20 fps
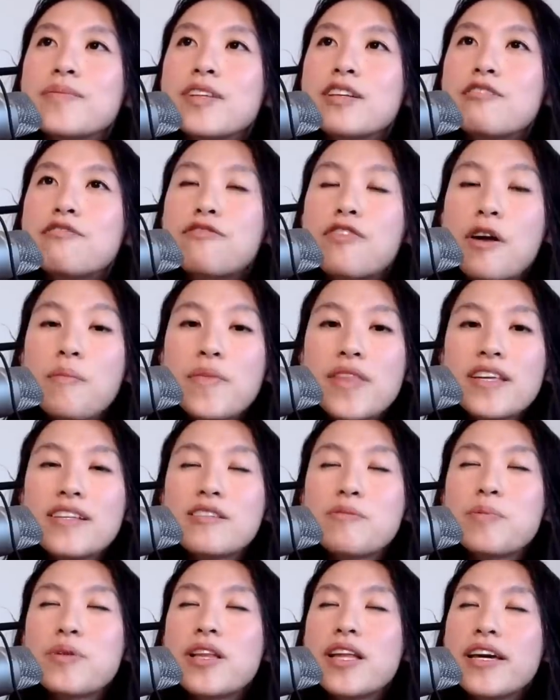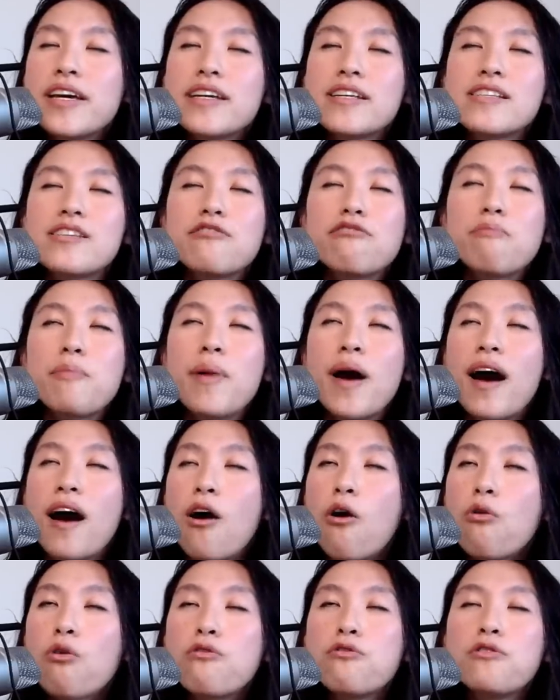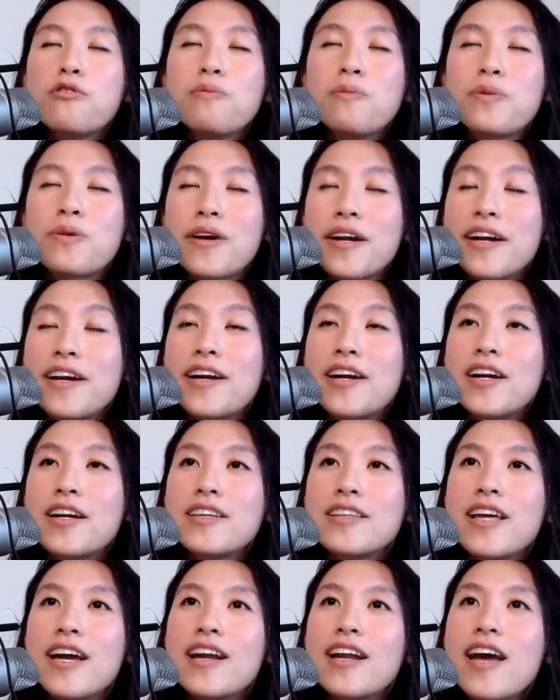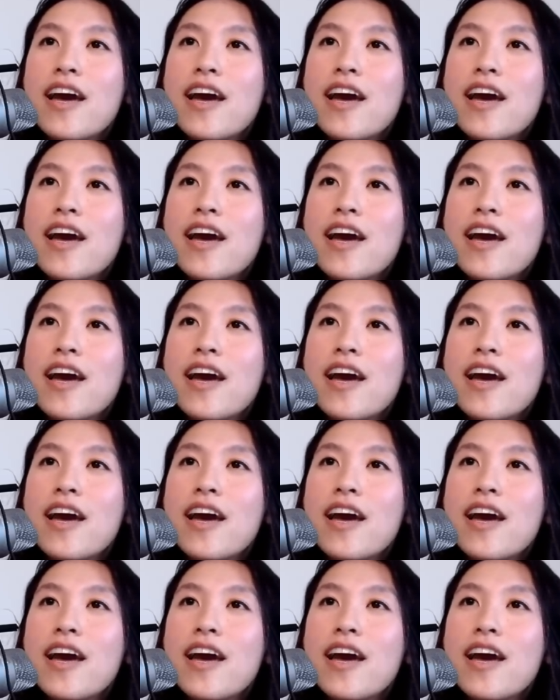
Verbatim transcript: from this place of powerful prayer that